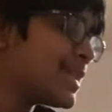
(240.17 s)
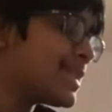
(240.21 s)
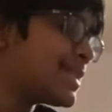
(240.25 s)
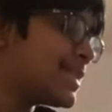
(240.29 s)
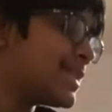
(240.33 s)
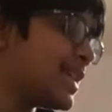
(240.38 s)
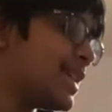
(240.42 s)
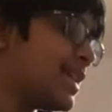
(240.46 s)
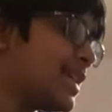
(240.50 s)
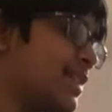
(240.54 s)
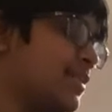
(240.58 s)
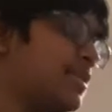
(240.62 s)

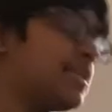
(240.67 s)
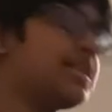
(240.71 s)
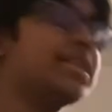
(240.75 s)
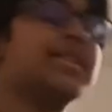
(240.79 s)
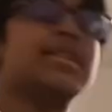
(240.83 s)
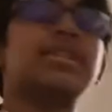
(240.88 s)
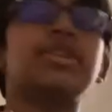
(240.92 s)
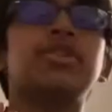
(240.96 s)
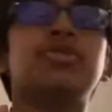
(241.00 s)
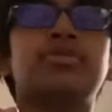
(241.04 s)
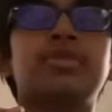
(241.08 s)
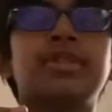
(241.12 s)
say the
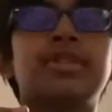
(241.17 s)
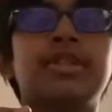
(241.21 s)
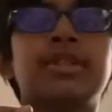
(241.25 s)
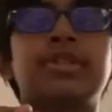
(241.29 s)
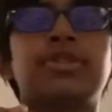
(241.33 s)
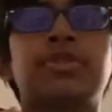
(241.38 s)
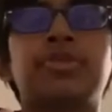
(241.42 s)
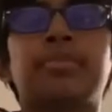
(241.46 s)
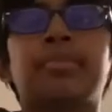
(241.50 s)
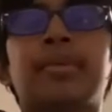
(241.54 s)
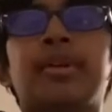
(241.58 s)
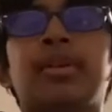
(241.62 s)
DC
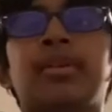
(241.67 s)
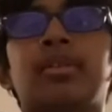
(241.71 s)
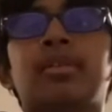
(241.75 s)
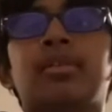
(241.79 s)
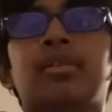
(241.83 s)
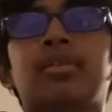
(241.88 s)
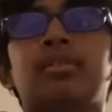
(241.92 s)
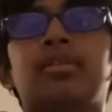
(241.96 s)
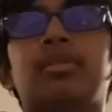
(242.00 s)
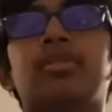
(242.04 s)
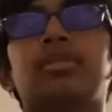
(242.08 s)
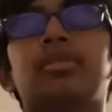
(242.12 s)

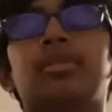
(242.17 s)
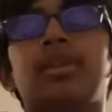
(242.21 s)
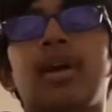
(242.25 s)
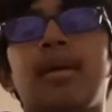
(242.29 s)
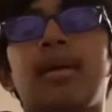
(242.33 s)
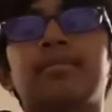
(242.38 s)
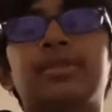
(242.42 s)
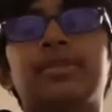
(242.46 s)
Girl, um,